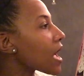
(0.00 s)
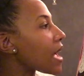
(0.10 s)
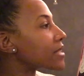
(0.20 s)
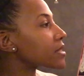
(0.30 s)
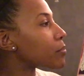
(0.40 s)

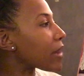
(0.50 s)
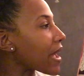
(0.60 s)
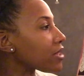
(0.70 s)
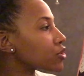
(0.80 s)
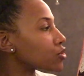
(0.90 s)
As the
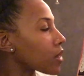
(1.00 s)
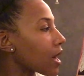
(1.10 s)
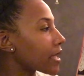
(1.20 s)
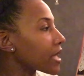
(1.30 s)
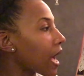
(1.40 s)
bags
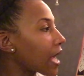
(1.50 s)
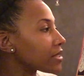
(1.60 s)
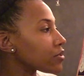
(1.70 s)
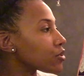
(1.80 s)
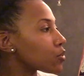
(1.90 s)
dry,
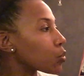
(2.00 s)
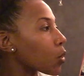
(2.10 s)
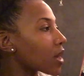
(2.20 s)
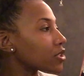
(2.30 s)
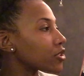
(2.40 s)
Isatou
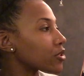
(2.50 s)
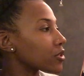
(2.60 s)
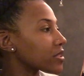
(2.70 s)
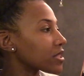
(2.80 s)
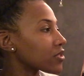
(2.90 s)
watches her
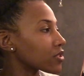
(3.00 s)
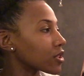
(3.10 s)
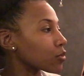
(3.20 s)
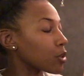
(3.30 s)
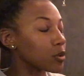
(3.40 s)

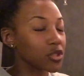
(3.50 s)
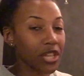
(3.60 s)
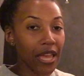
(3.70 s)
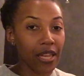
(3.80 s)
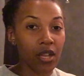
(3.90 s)
sister
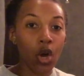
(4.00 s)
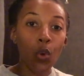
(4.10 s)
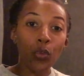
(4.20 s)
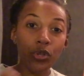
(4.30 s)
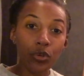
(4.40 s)
crochet.
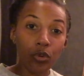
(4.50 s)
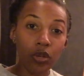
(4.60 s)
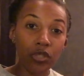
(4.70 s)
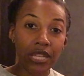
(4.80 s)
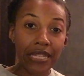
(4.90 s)
When you
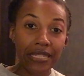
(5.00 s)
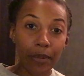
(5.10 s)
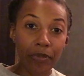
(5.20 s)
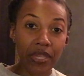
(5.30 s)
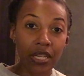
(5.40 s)
crochet
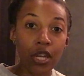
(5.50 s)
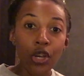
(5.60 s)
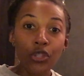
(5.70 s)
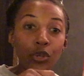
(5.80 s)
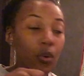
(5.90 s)
something,
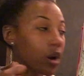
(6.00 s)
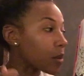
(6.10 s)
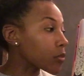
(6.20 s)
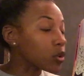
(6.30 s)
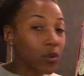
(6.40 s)
you
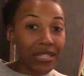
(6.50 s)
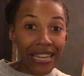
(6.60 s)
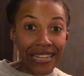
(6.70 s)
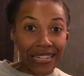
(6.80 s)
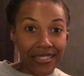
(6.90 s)
are
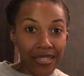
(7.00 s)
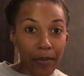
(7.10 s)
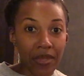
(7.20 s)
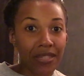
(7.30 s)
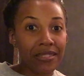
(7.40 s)
creating
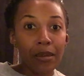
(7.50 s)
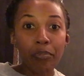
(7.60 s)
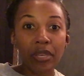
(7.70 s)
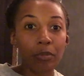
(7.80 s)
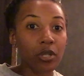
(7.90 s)
something. Some
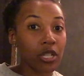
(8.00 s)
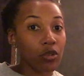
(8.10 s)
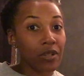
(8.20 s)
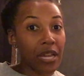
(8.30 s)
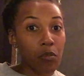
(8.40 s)
people can
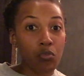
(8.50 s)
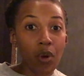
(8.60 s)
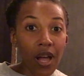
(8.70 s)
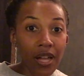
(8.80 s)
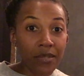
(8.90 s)
create
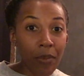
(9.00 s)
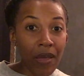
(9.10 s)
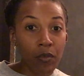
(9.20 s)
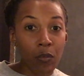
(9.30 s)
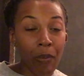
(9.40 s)
rugs
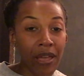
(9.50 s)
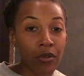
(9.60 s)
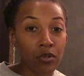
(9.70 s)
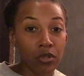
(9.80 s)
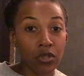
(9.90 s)
by
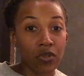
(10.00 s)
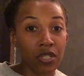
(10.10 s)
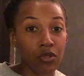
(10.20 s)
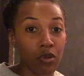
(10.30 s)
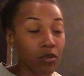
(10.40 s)

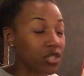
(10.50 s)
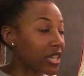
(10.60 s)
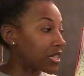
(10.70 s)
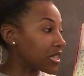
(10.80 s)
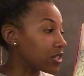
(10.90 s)
using
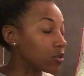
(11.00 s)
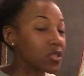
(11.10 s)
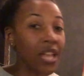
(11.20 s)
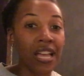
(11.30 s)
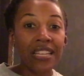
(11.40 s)
crochet
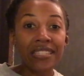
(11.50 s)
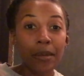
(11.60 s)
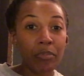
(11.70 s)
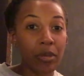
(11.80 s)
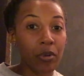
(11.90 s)
needles.
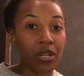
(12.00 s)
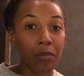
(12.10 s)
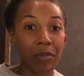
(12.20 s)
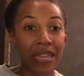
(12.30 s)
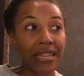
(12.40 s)
Some people
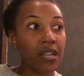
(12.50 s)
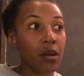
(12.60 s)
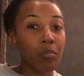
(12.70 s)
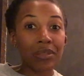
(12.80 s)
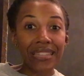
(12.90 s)
can make
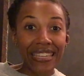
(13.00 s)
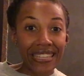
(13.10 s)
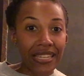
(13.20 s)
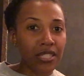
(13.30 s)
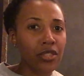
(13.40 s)

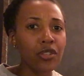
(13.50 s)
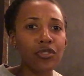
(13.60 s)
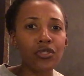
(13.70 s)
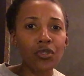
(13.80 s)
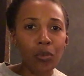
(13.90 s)
blankets.
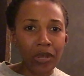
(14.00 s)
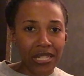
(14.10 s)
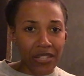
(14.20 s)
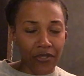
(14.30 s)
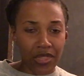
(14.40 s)
There's so many
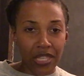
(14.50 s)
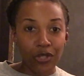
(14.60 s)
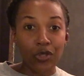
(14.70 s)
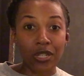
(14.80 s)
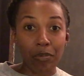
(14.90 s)
different
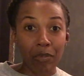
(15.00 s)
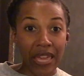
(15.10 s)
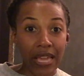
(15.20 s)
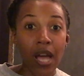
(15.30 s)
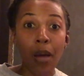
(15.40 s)
things you can
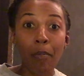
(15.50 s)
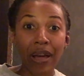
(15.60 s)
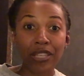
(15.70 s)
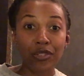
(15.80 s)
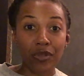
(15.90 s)
make
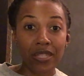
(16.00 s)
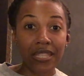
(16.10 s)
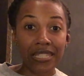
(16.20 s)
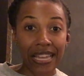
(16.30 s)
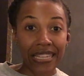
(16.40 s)
by using
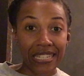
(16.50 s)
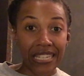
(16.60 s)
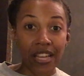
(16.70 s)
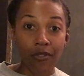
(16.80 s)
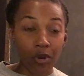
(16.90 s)
the
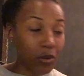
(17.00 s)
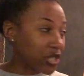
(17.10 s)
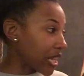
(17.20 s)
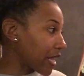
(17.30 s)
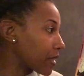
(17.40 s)
technique of
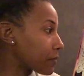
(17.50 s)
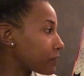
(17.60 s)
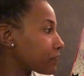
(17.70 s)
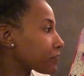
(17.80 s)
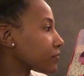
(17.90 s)
crocheting.
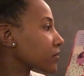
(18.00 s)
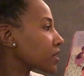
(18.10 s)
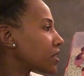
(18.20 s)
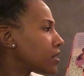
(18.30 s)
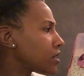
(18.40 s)

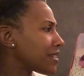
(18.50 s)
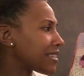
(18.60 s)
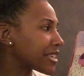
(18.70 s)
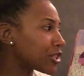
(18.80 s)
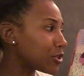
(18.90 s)

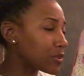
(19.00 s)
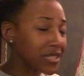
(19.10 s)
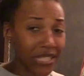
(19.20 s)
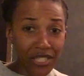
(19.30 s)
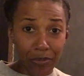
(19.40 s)
Can you
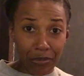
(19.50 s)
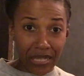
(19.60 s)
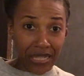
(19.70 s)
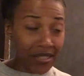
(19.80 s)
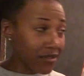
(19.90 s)
teach
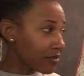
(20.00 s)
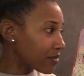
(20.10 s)
me?